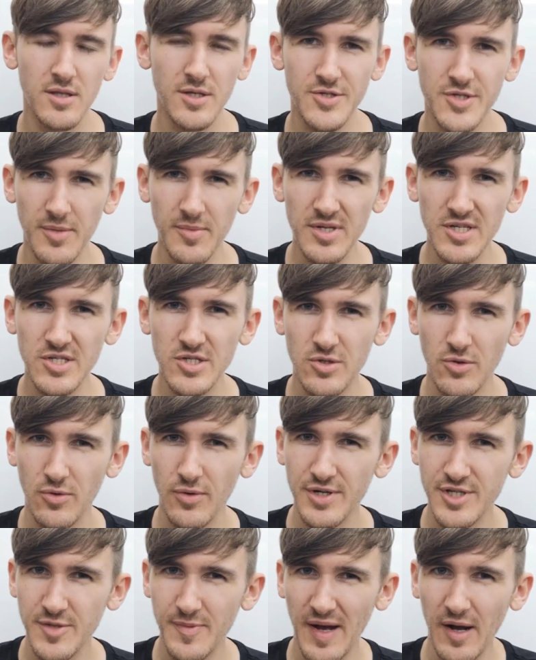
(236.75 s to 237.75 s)
There's so many
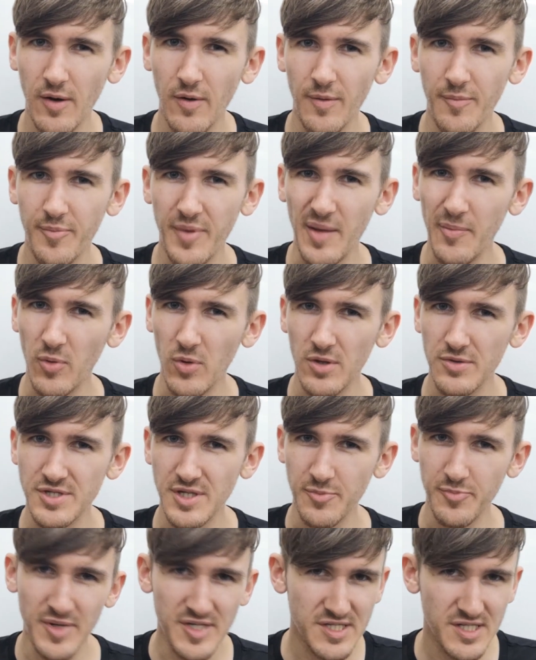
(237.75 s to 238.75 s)
stories about people
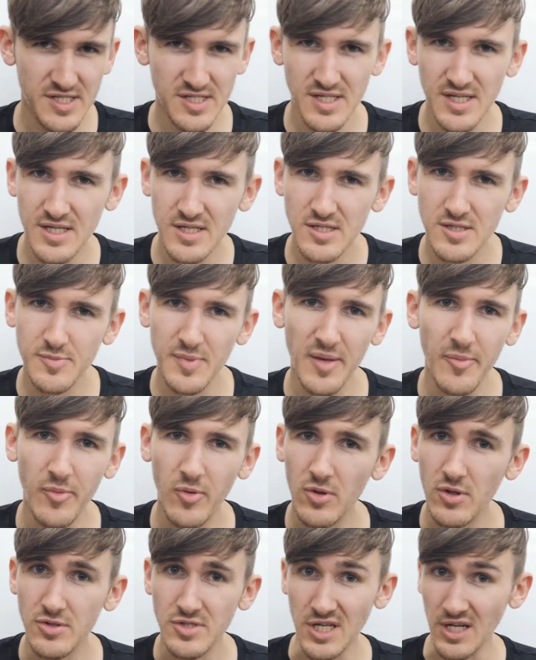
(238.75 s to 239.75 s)
losing businesses,
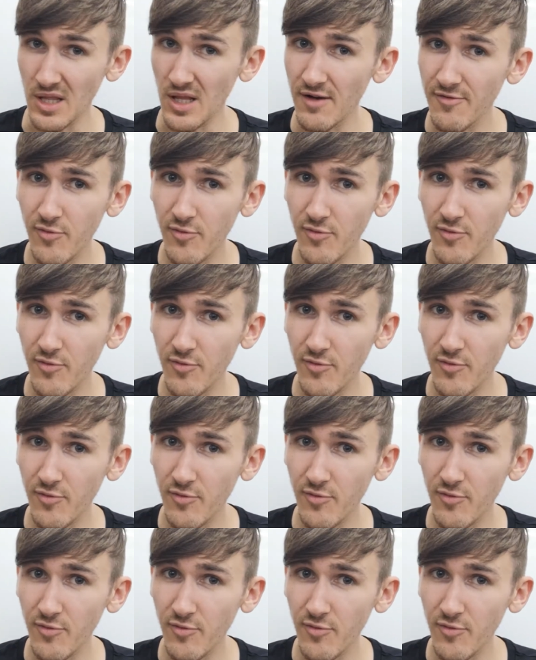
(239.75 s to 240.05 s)
people losing loved